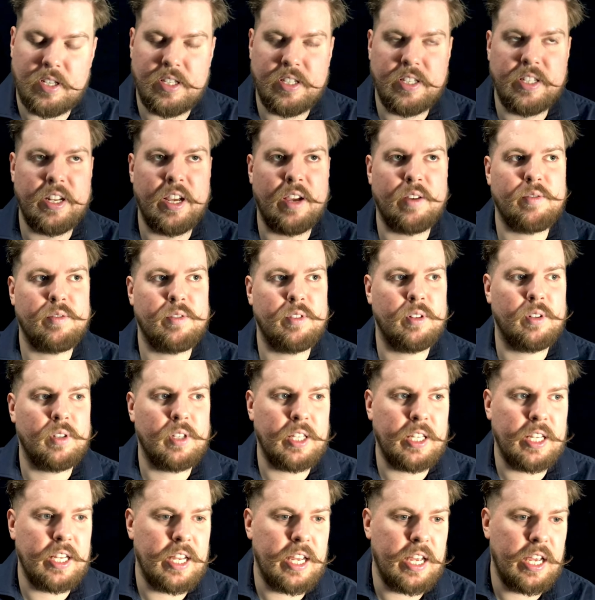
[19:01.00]

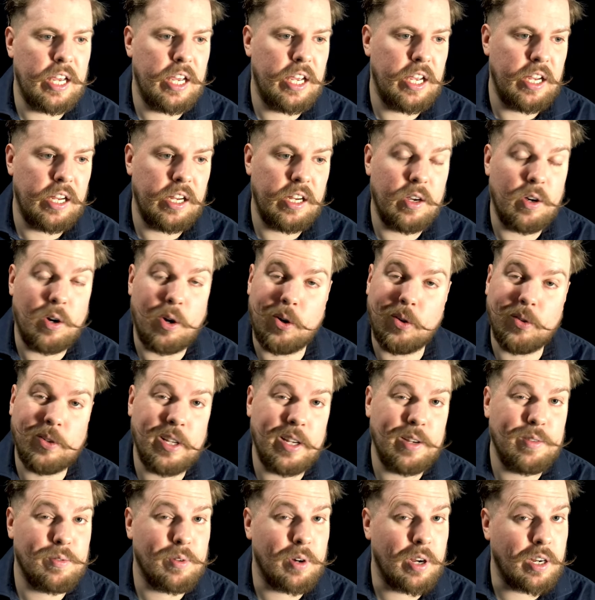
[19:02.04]
Definitely a all-day
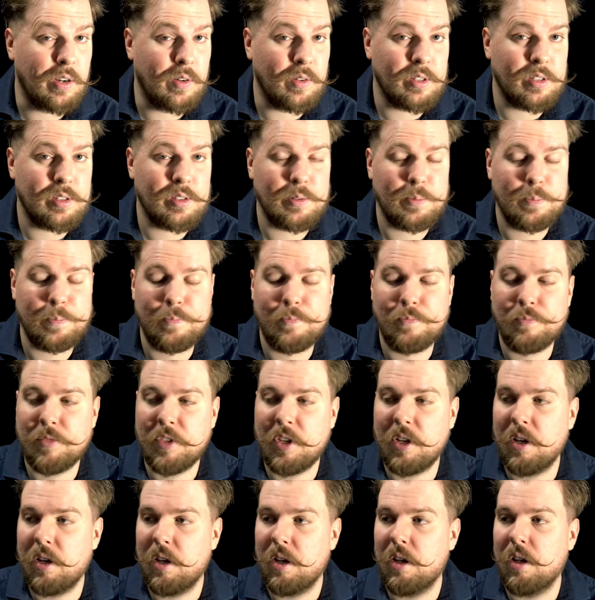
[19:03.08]
fragrance.
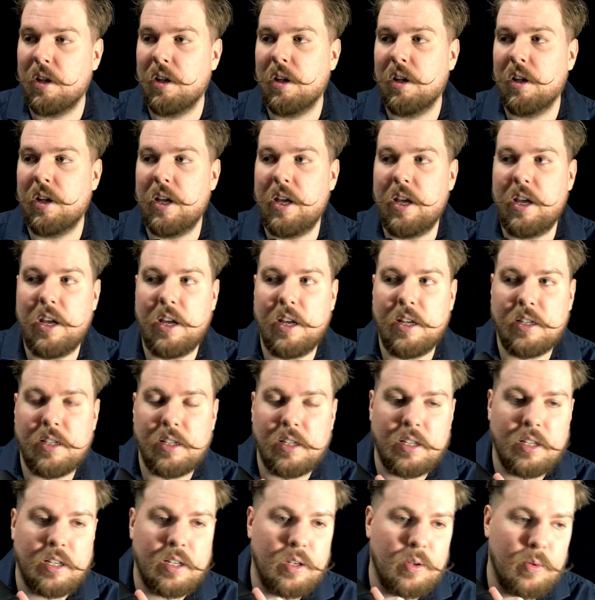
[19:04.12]
It
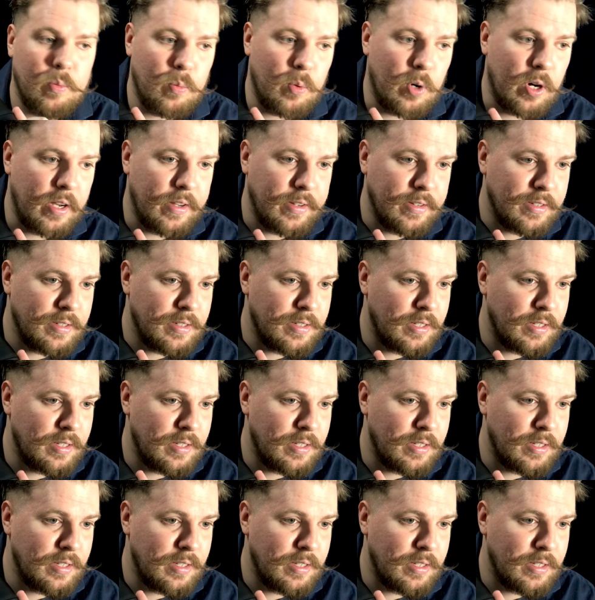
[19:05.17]
was